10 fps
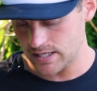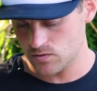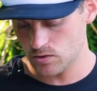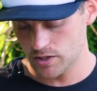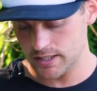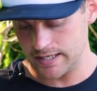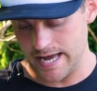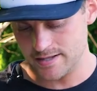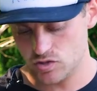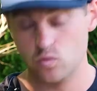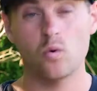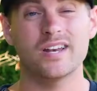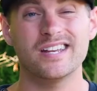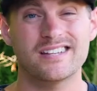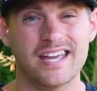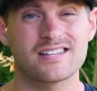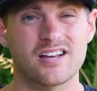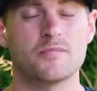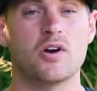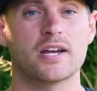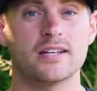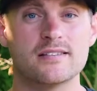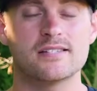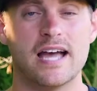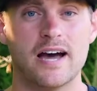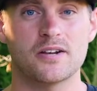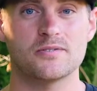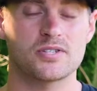case, we're looking at 20 days on market in Seattle.